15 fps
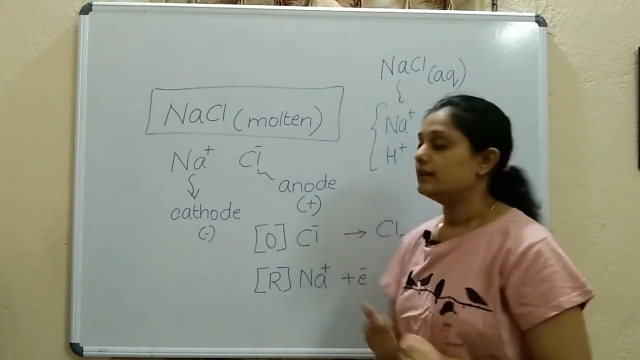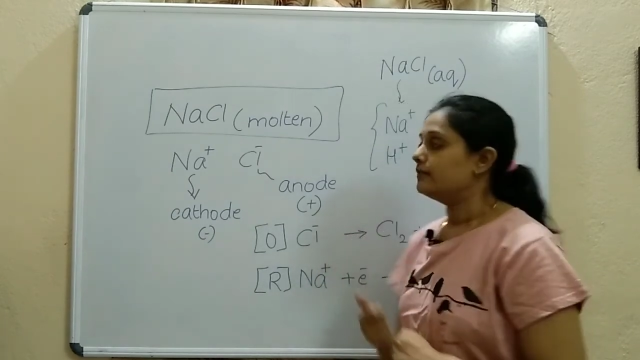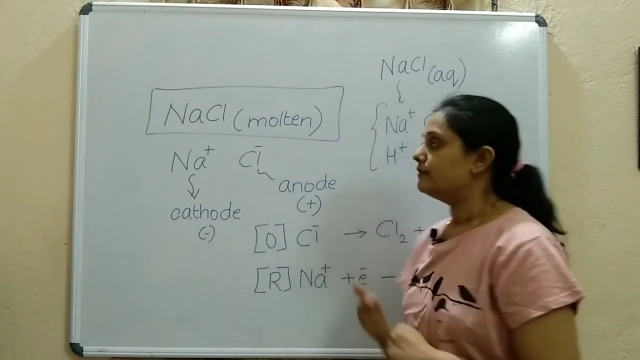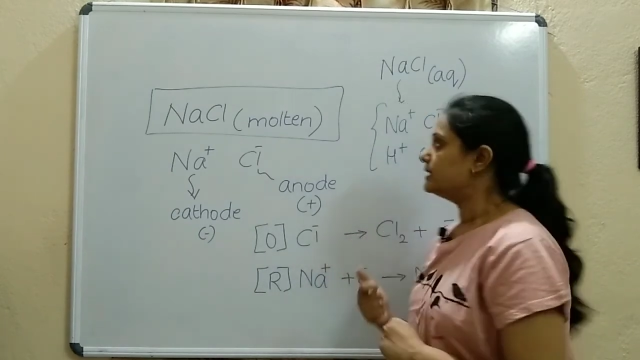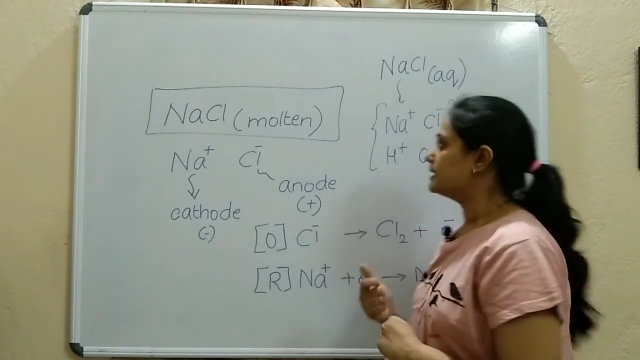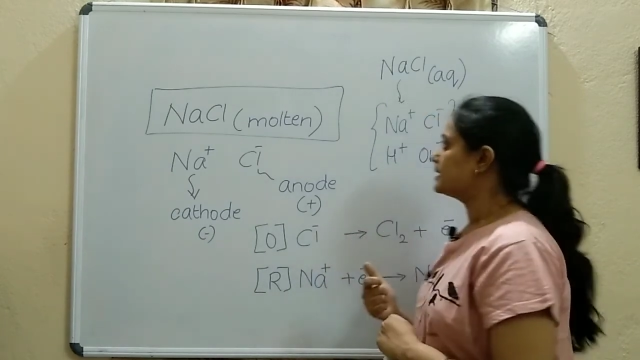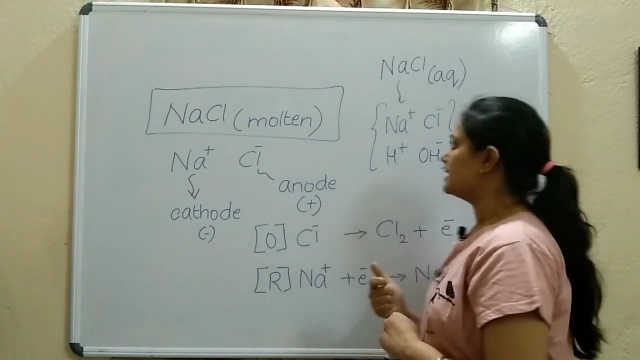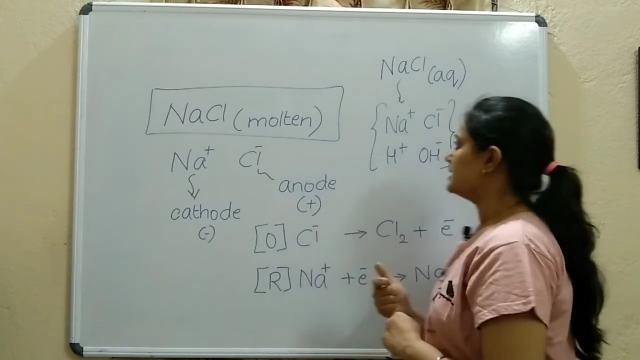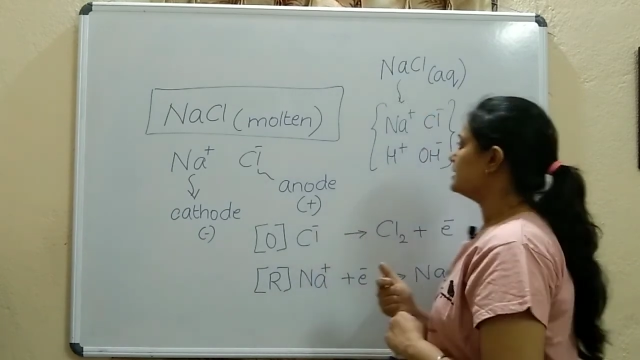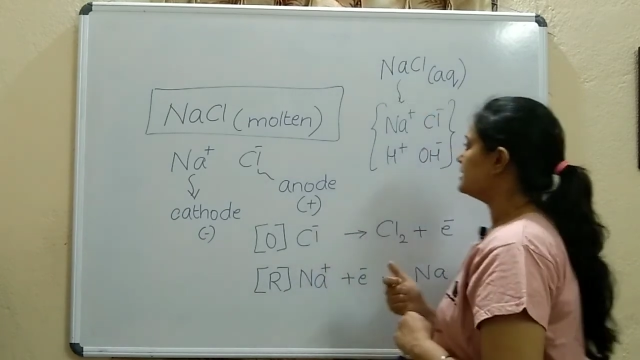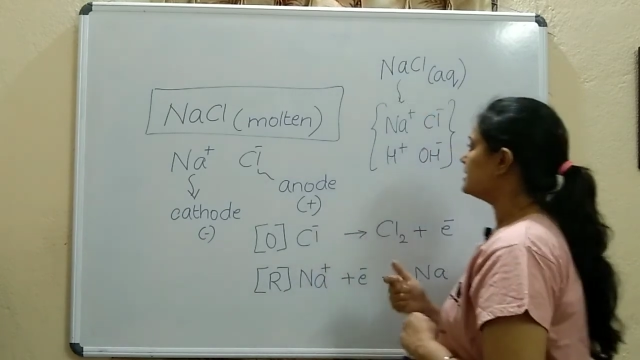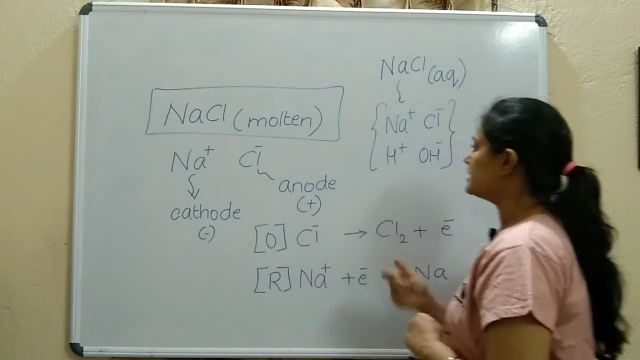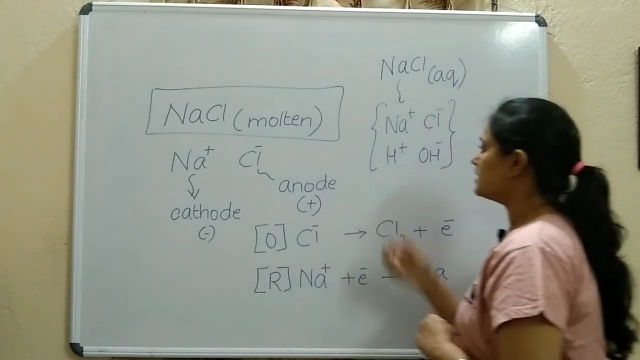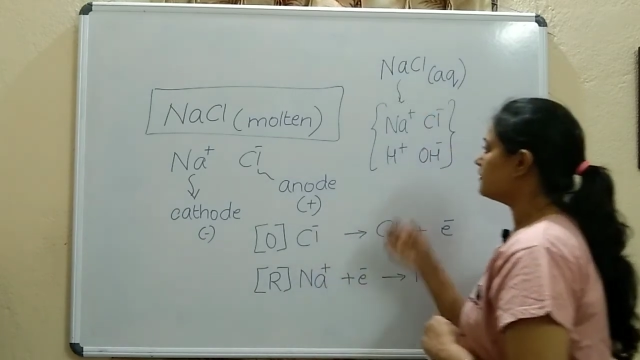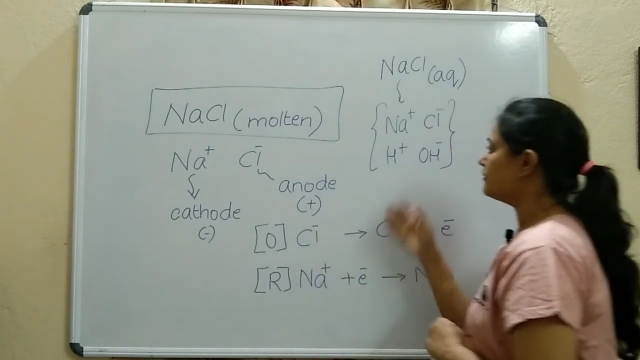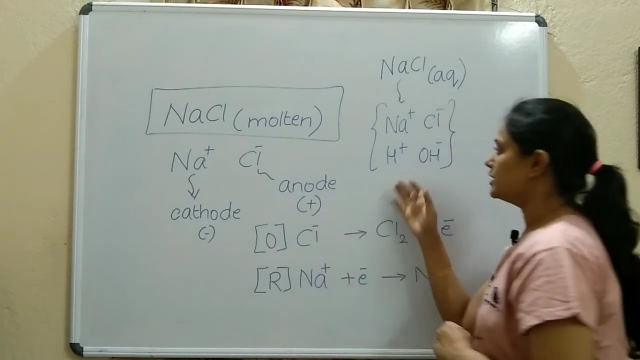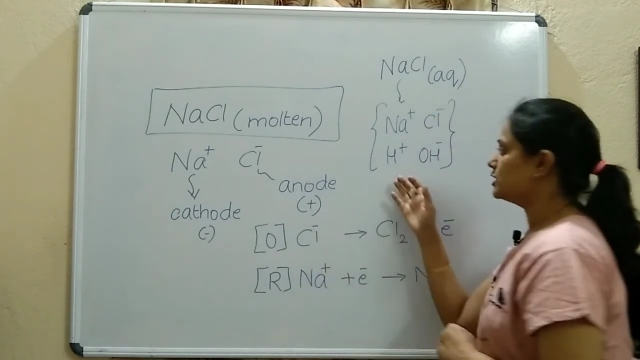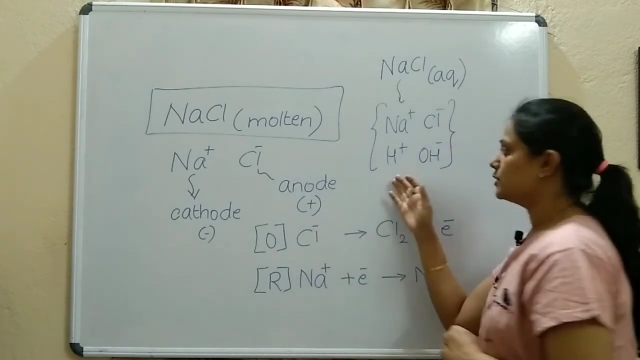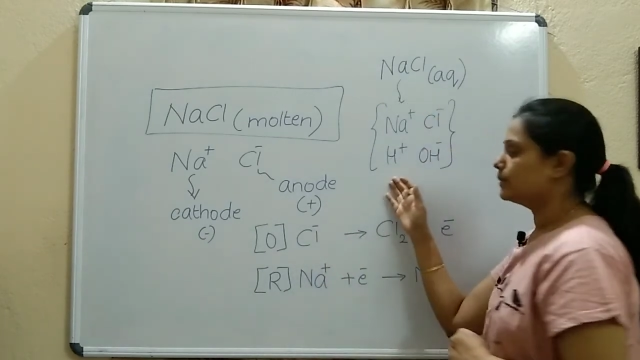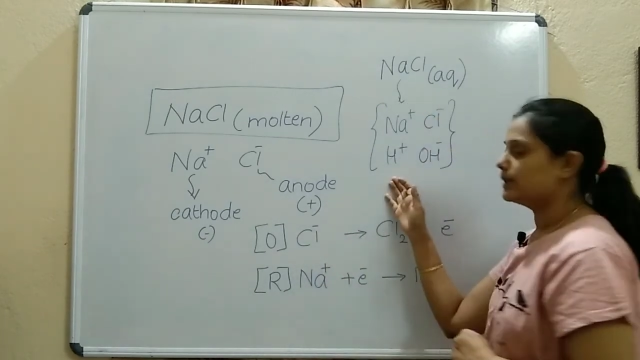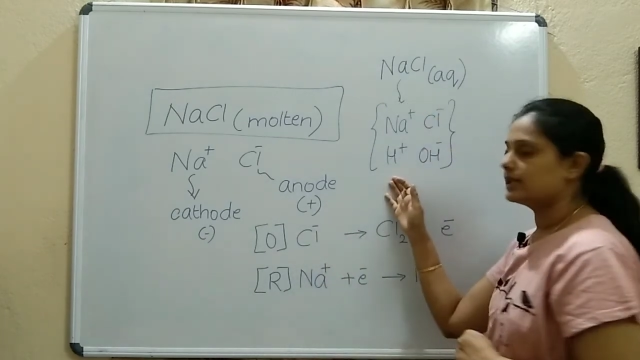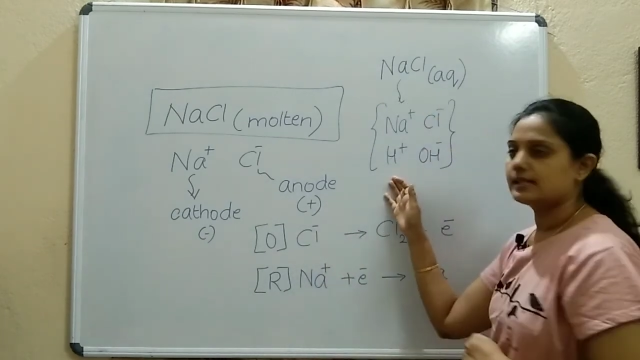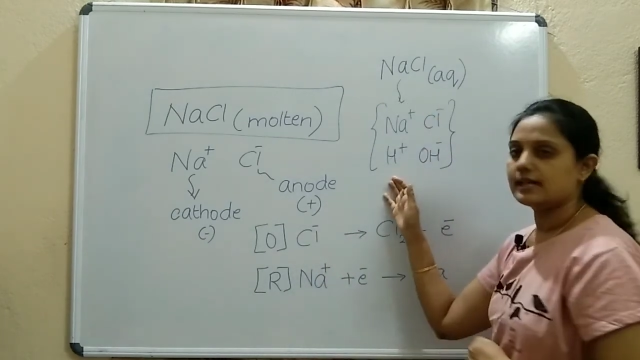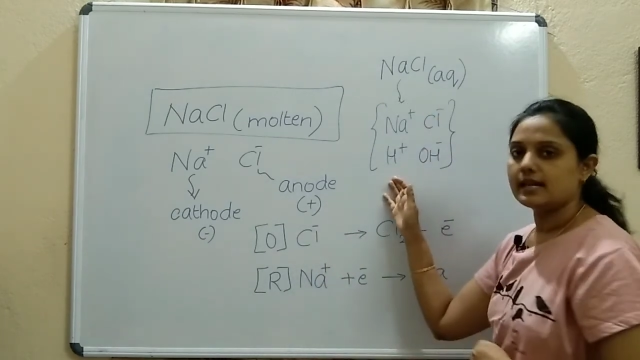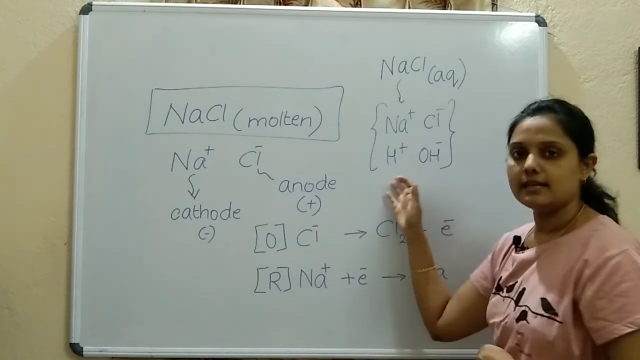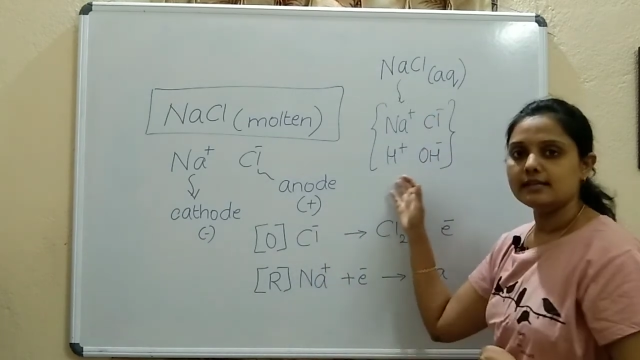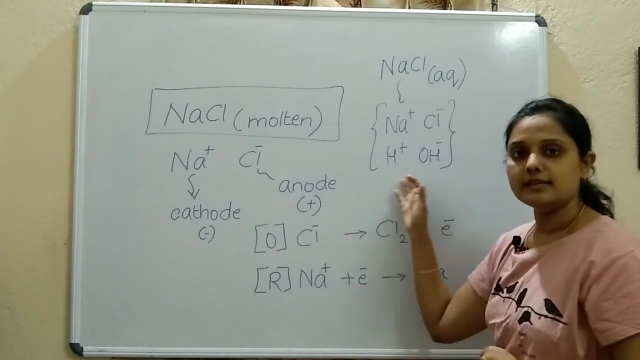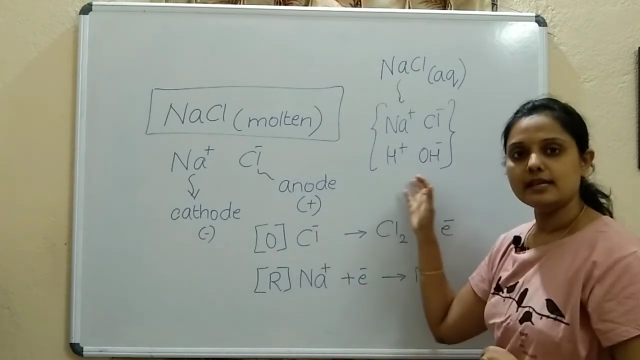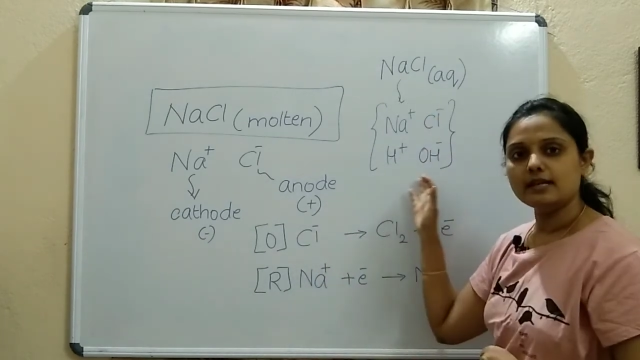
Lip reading: which consists of H plus ions